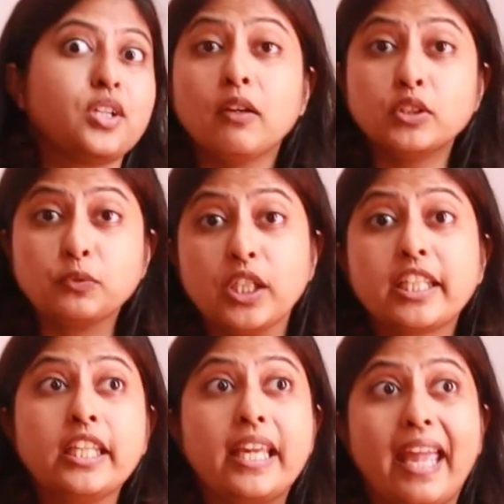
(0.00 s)
I was
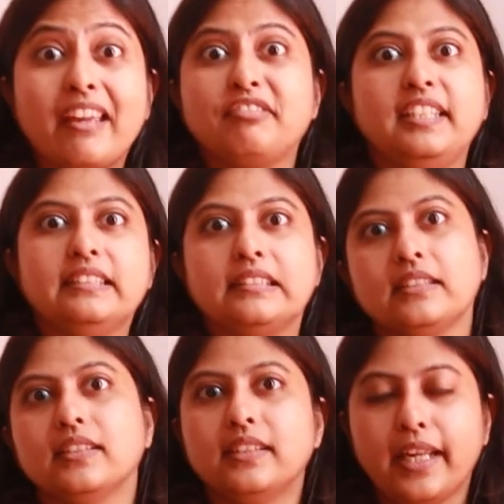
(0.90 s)
working every
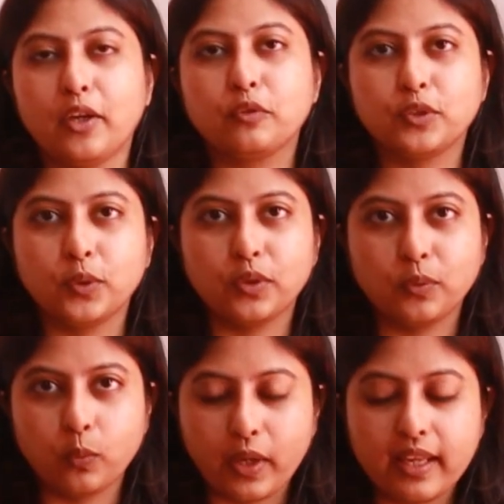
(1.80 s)
single day of the
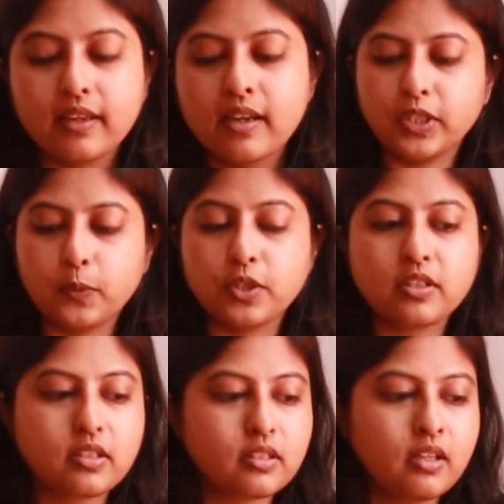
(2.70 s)
week. There
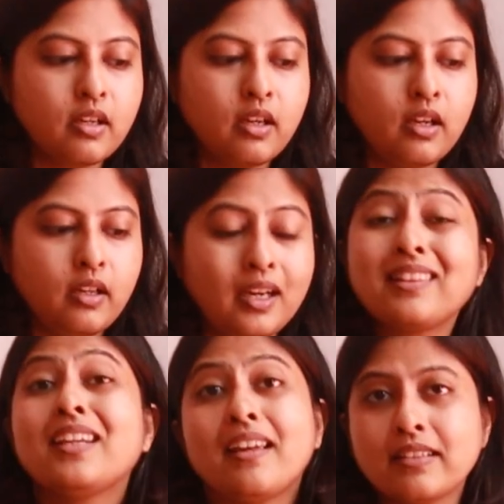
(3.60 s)
was
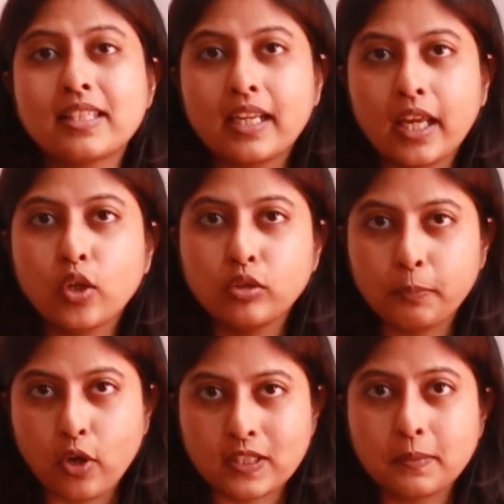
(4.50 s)
nothing else that I could
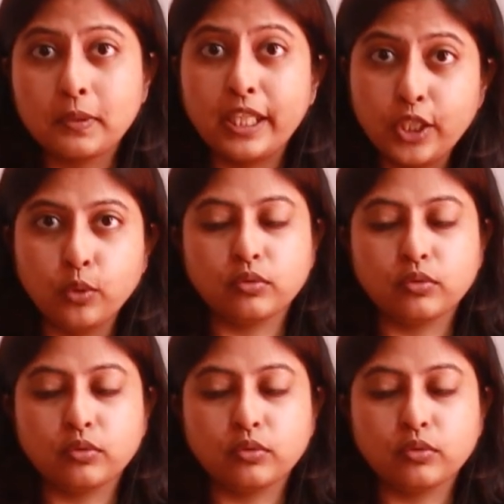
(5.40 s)
possibly do.